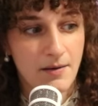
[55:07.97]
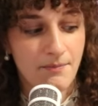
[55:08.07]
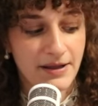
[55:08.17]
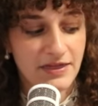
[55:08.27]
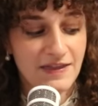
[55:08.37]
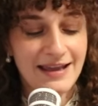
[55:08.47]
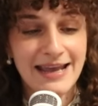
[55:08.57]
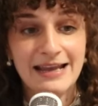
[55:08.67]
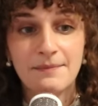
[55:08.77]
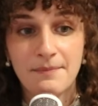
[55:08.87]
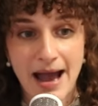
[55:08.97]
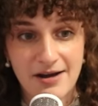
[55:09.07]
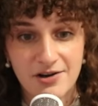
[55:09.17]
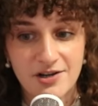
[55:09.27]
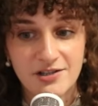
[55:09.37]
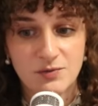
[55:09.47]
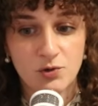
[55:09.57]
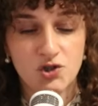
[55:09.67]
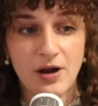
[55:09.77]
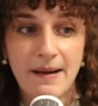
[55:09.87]
But thinking it matters will
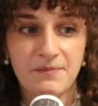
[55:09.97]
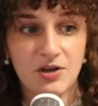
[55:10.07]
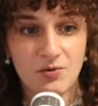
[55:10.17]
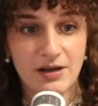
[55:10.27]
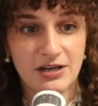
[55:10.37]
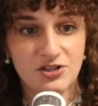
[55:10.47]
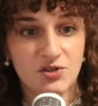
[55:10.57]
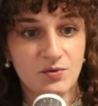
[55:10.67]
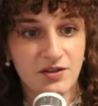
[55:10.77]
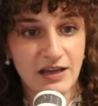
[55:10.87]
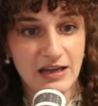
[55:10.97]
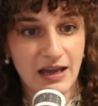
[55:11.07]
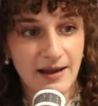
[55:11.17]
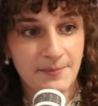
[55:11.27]
trap you in a 2 thinking.